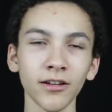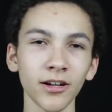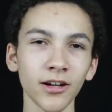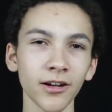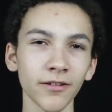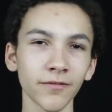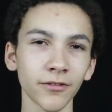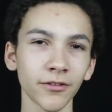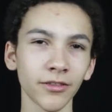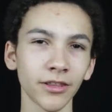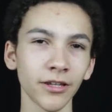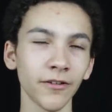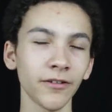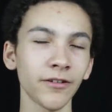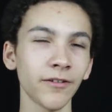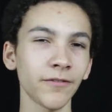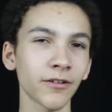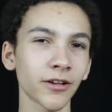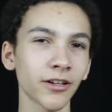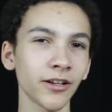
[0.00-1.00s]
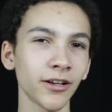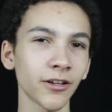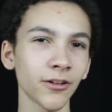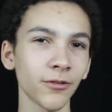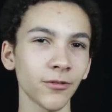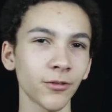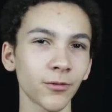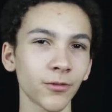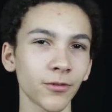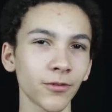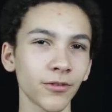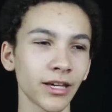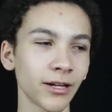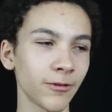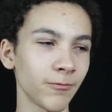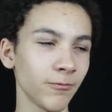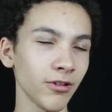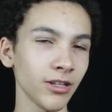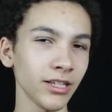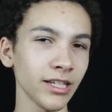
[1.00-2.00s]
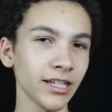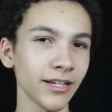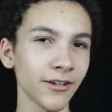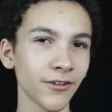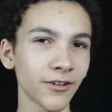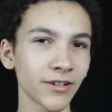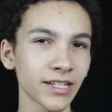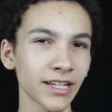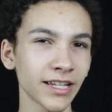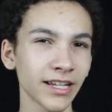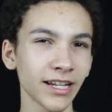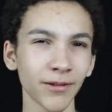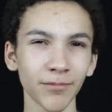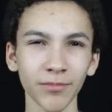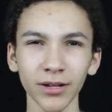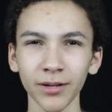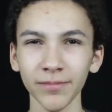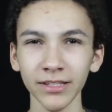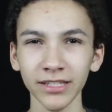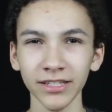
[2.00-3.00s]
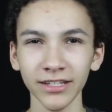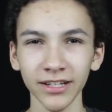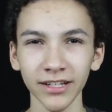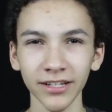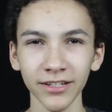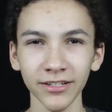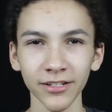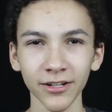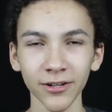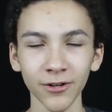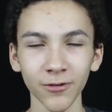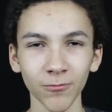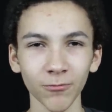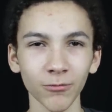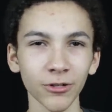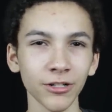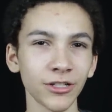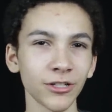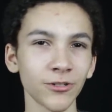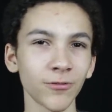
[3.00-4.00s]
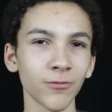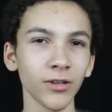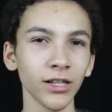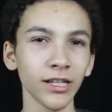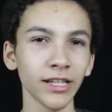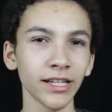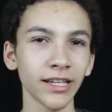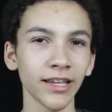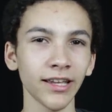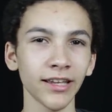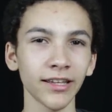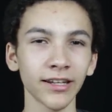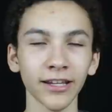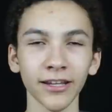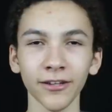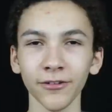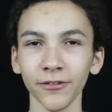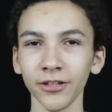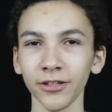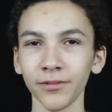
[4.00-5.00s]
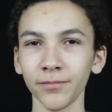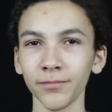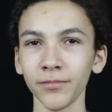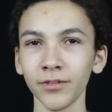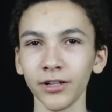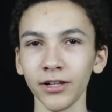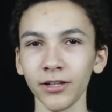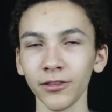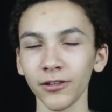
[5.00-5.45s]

However, they're never going to go through that really irritating puppy stage where you just really can't handle them.